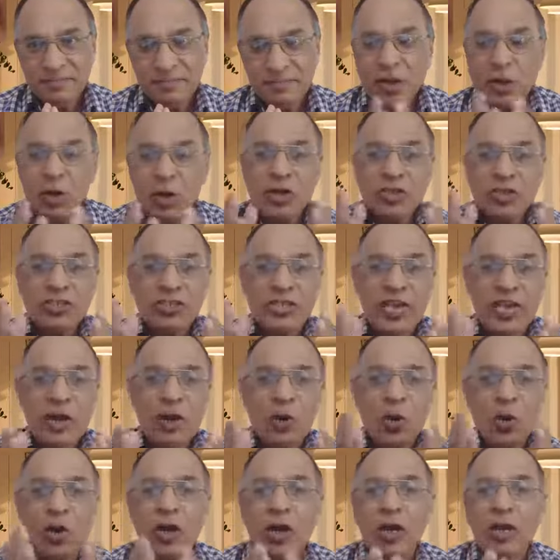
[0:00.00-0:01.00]
Because
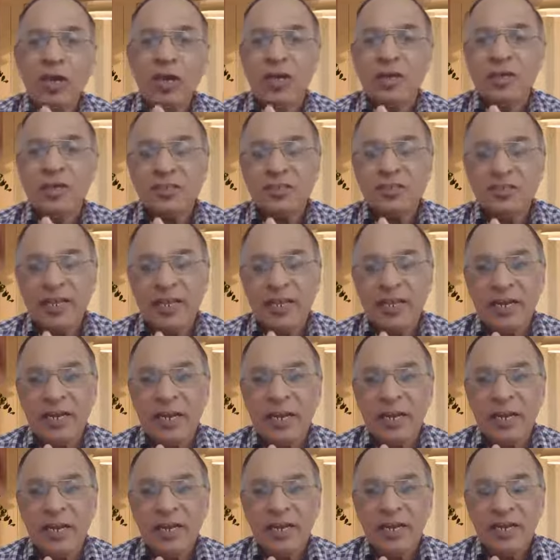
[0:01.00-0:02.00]
yellow colored
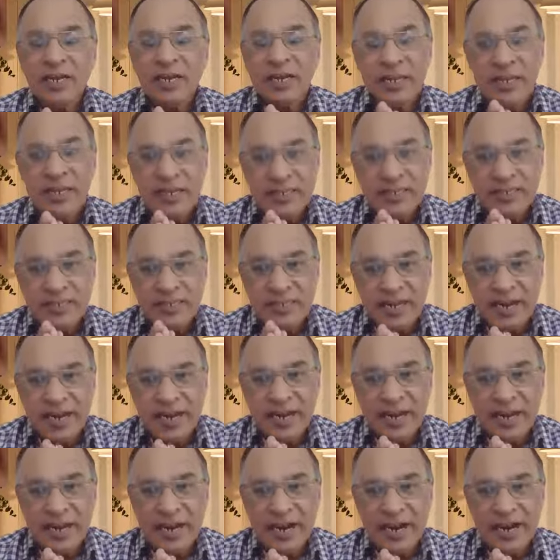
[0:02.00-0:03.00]
sclera is
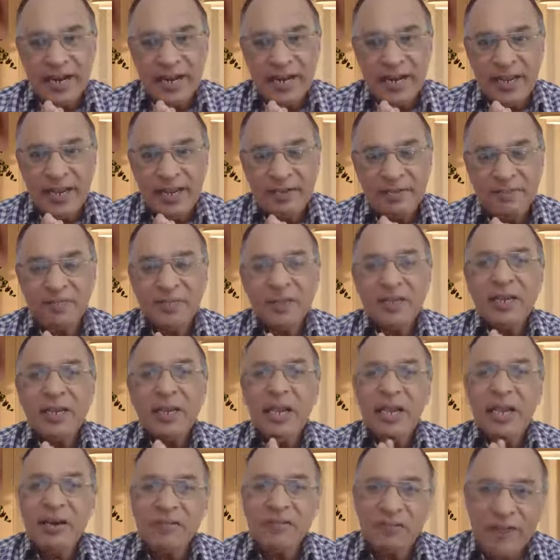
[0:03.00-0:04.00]
indicating
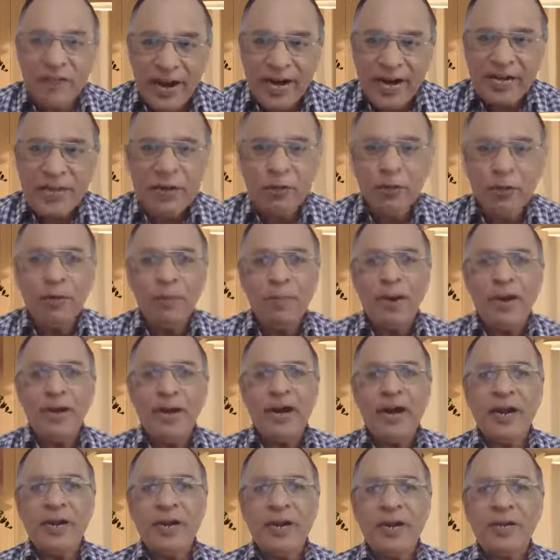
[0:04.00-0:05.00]
infective
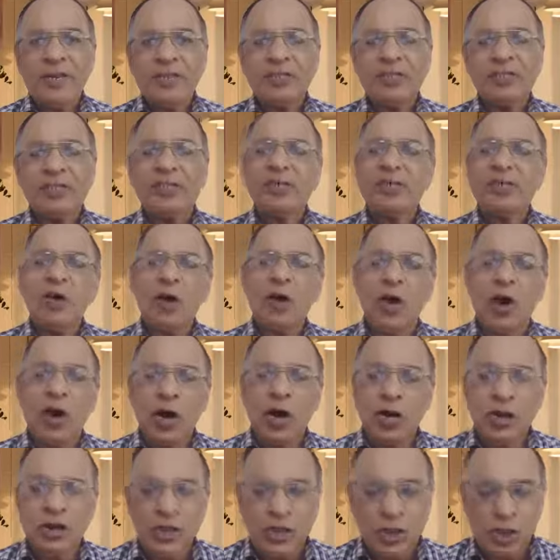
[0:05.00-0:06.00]
hepatitis
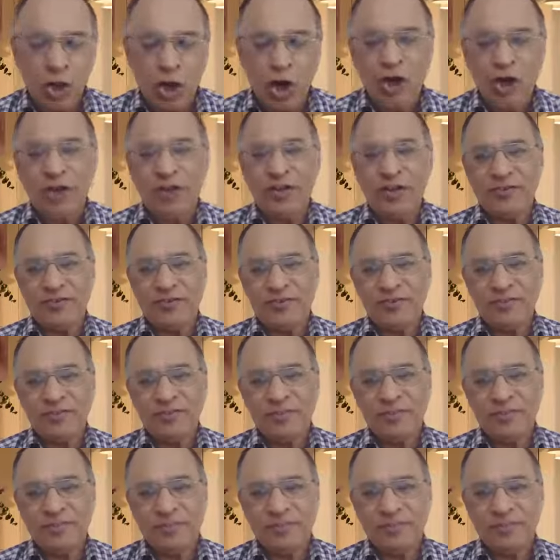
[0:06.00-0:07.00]
or jaundice.
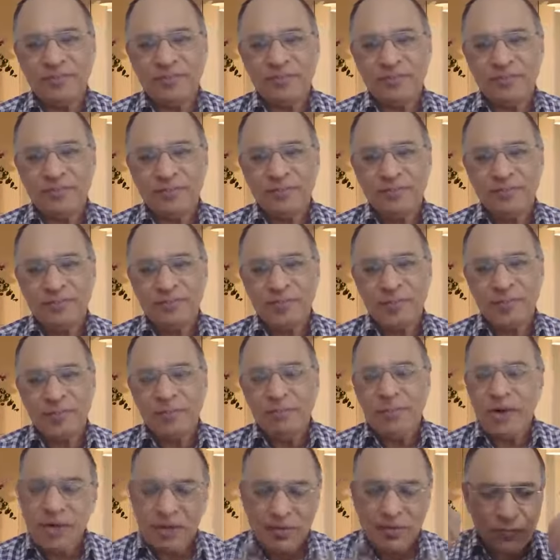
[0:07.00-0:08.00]

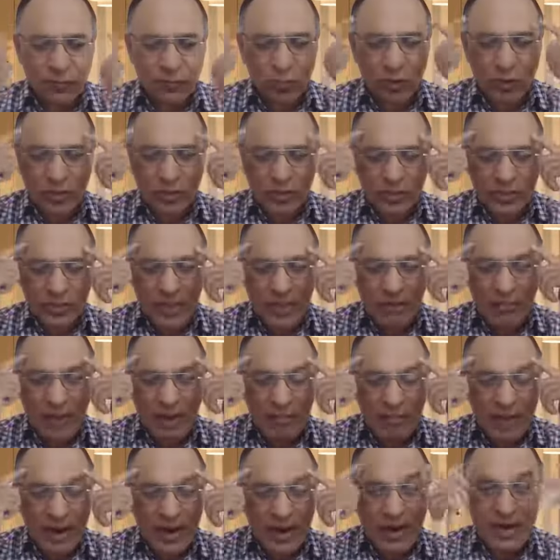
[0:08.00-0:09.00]
But of course, in
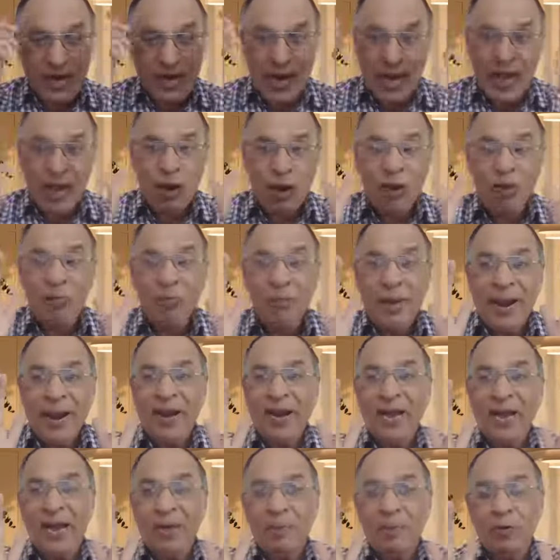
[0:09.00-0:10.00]
my mind, I have
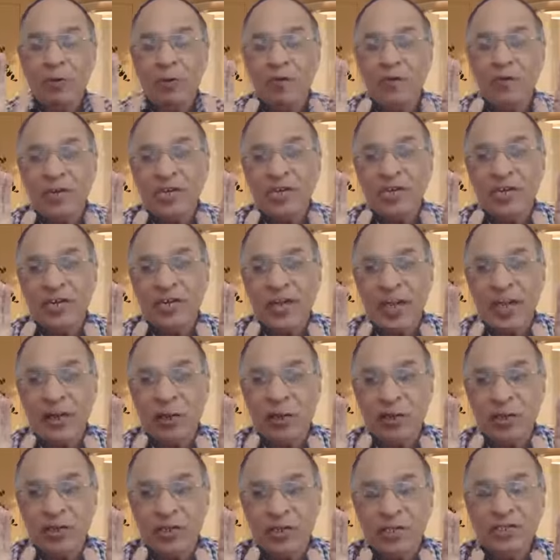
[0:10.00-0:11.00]
made a provisional
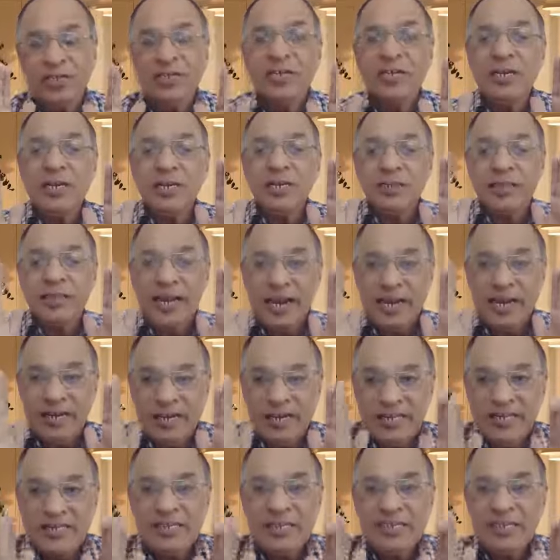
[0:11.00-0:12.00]
diagnosis that
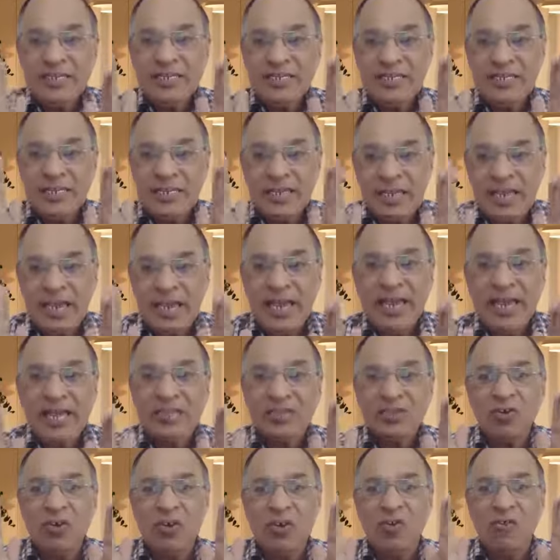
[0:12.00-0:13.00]
this is the
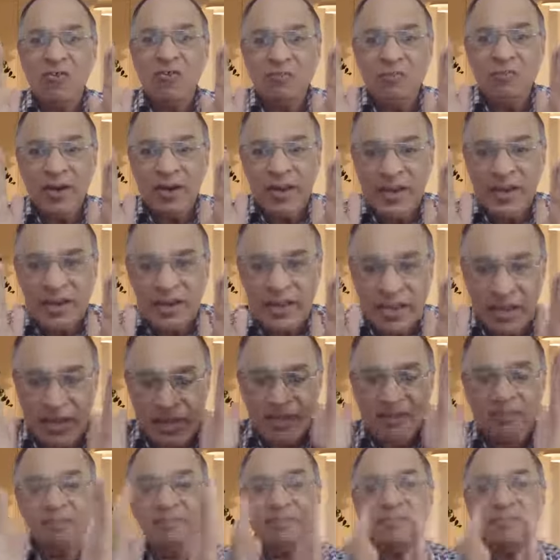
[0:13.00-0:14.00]
case of malaria.